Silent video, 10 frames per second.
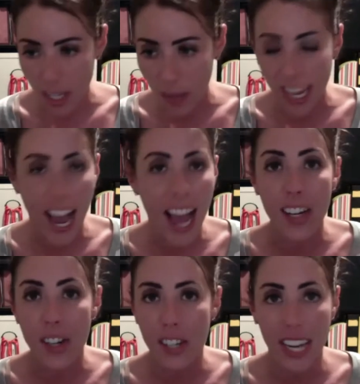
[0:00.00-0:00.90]
me, I
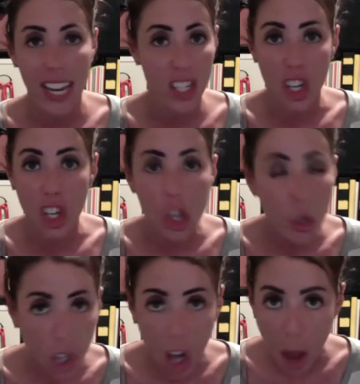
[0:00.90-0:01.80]
understand is a
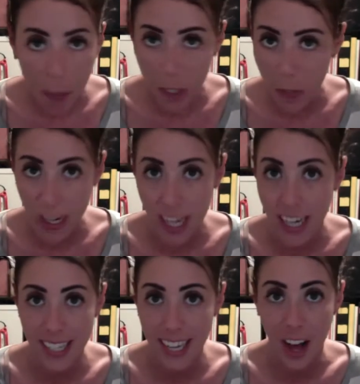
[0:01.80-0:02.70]
huge accomplishment in
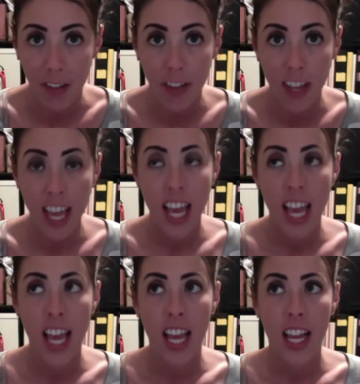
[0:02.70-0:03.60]
itself,
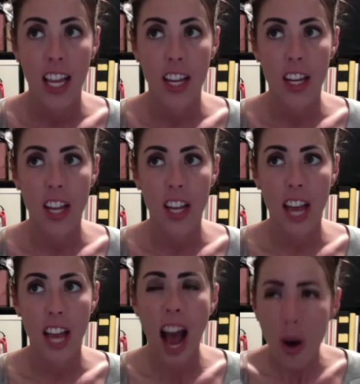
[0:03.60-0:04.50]

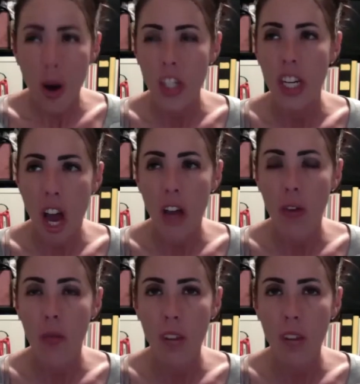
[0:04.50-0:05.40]
how could she
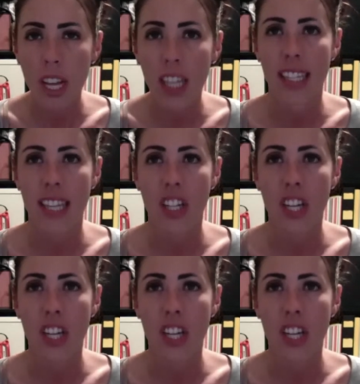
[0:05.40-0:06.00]
not realize that